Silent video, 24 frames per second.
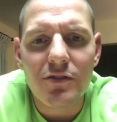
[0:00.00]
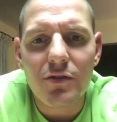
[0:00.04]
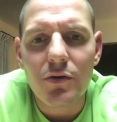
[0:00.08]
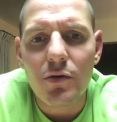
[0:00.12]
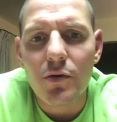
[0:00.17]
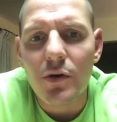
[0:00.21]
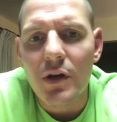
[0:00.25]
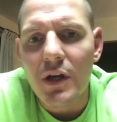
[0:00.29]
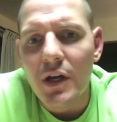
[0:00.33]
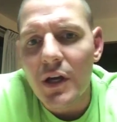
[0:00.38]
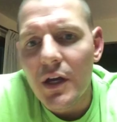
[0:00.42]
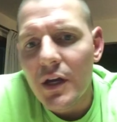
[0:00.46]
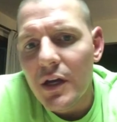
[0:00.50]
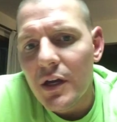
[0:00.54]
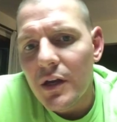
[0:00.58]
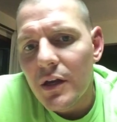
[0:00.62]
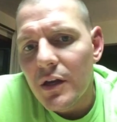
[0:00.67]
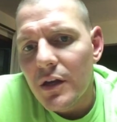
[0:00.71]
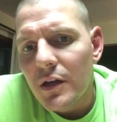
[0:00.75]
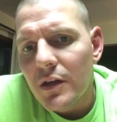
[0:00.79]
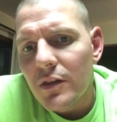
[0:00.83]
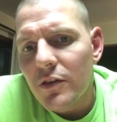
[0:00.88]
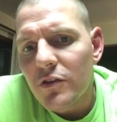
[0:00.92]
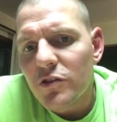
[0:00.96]
So
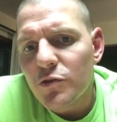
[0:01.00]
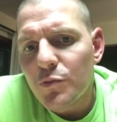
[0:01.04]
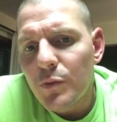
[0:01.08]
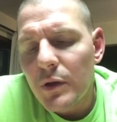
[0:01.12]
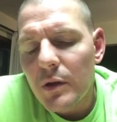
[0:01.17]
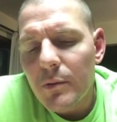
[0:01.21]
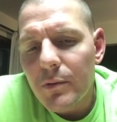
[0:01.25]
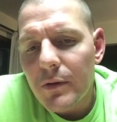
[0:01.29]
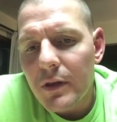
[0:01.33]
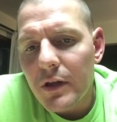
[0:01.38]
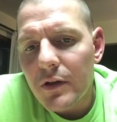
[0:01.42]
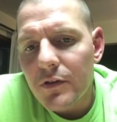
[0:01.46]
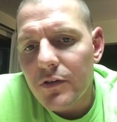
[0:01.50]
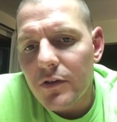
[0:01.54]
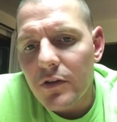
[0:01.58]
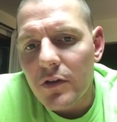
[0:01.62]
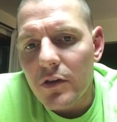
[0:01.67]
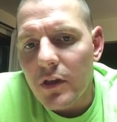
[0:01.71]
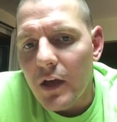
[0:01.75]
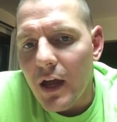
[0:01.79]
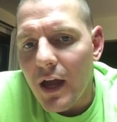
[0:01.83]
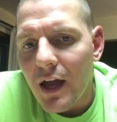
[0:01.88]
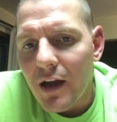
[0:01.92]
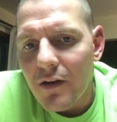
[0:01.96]
there's people out
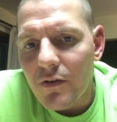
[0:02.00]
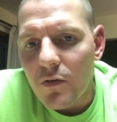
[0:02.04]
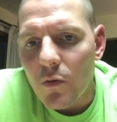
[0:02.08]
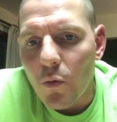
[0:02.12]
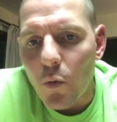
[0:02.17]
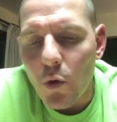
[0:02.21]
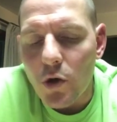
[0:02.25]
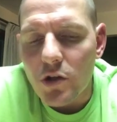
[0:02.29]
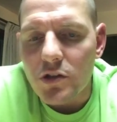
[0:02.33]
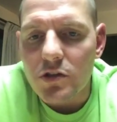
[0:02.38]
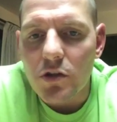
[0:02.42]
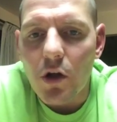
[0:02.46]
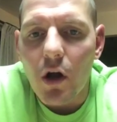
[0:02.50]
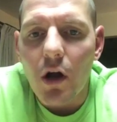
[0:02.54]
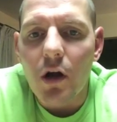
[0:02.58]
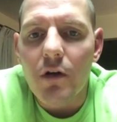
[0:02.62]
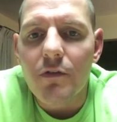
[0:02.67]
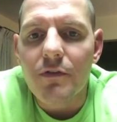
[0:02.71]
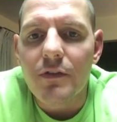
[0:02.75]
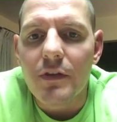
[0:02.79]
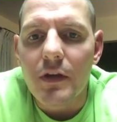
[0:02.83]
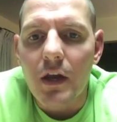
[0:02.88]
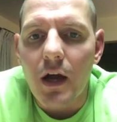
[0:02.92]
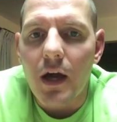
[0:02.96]
there that have it worse
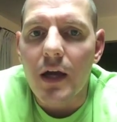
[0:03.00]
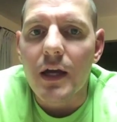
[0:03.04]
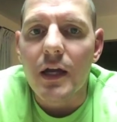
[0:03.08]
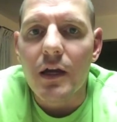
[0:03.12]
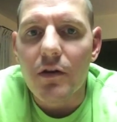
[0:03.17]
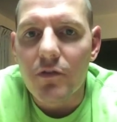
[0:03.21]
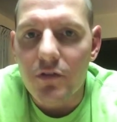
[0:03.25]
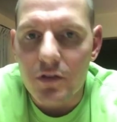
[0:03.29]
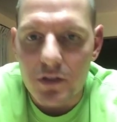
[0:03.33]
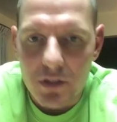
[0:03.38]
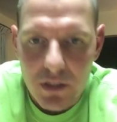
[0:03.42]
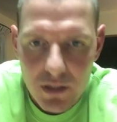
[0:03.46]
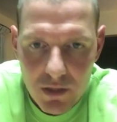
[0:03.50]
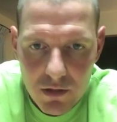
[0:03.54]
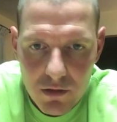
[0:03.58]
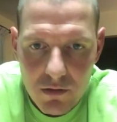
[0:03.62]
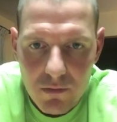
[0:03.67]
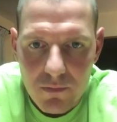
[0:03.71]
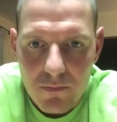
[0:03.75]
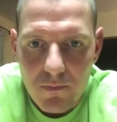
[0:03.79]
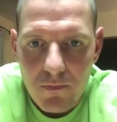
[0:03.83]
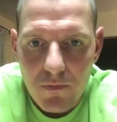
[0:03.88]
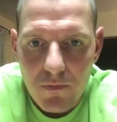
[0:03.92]
off than I ever did.